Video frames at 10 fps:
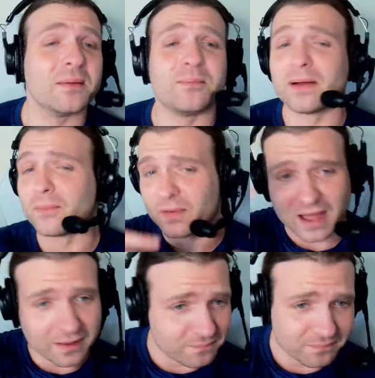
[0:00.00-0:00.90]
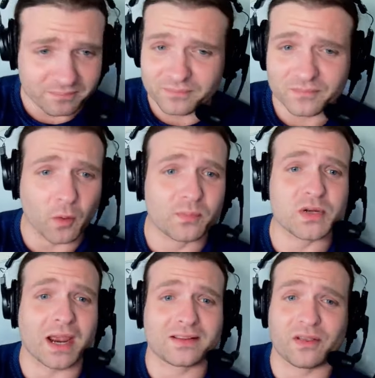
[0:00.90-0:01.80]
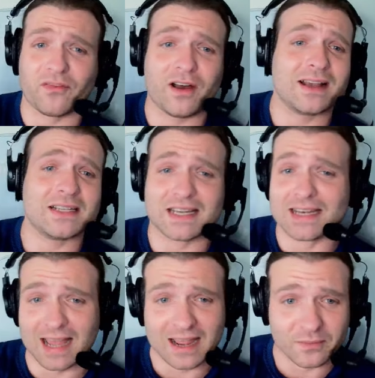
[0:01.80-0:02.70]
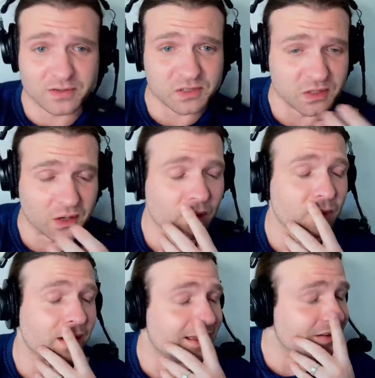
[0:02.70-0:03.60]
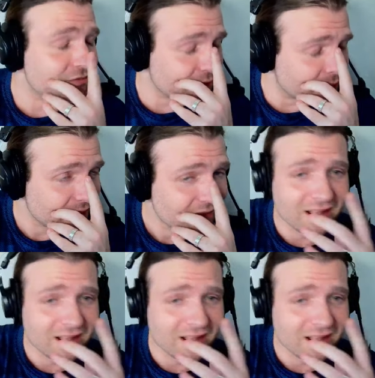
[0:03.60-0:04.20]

But without objectifying Zendaya, which is not what we're here for,